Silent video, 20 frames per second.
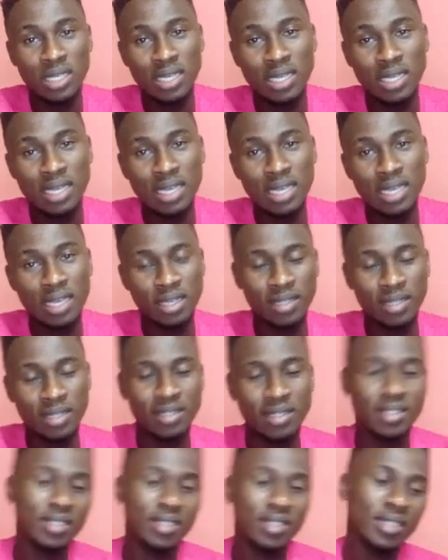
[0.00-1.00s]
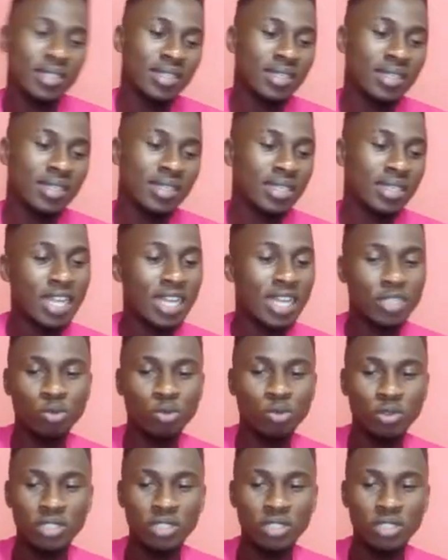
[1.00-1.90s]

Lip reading: and that would